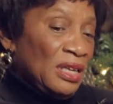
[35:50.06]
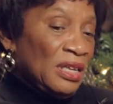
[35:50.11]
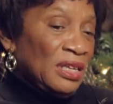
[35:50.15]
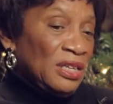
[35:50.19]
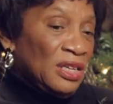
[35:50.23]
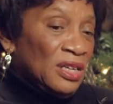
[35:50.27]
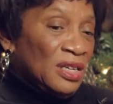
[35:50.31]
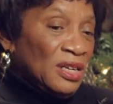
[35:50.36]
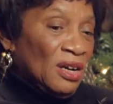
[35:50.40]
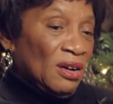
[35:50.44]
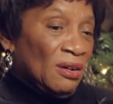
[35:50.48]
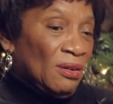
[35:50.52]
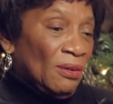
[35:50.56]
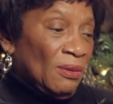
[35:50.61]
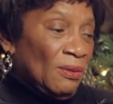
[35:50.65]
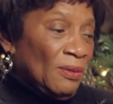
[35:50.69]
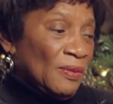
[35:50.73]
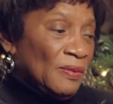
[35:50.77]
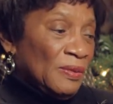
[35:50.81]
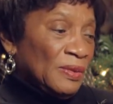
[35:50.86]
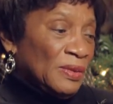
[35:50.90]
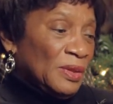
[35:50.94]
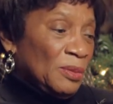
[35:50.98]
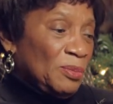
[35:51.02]
you know,
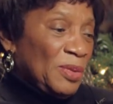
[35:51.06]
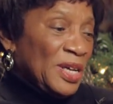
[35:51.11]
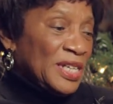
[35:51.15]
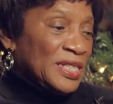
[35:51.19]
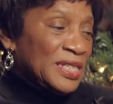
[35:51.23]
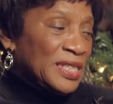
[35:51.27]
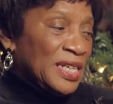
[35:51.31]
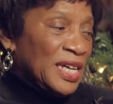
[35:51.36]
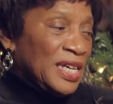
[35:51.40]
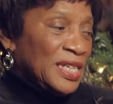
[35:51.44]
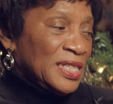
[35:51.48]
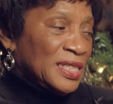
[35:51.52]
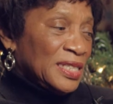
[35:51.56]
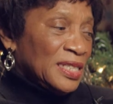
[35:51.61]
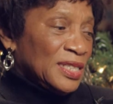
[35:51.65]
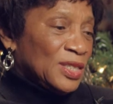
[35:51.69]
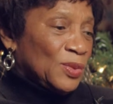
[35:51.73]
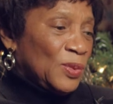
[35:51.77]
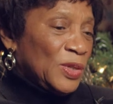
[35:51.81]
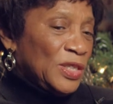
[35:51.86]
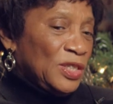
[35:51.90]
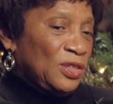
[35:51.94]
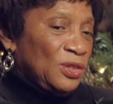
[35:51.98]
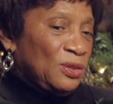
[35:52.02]
the best case
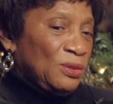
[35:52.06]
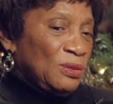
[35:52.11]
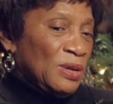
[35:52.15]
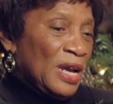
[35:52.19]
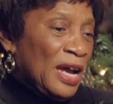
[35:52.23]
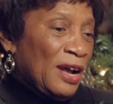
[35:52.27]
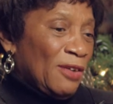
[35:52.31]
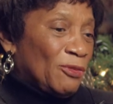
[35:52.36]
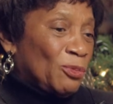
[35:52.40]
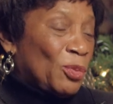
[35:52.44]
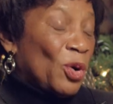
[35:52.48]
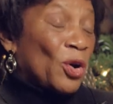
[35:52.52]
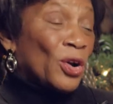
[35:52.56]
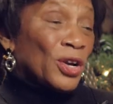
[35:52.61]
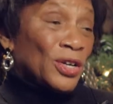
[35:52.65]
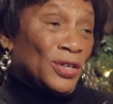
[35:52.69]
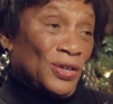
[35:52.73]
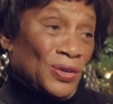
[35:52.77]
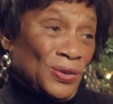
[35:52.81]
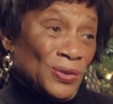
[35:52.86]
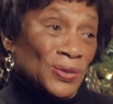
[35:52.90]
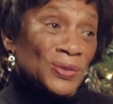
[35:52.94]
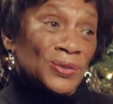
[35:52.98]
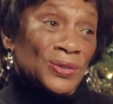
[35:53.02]
is when you have
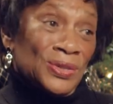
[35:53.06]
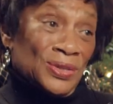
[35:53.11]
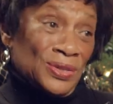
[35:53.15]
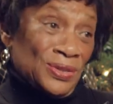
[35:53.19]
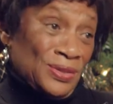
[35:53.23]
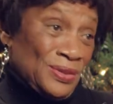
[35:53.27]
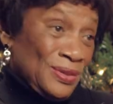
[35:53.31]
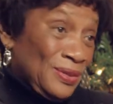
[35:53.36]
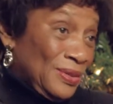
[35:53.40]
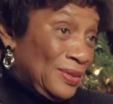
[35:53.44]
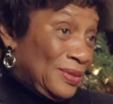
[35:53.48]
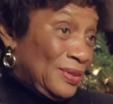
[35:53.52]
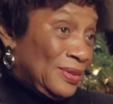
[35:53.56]
partners.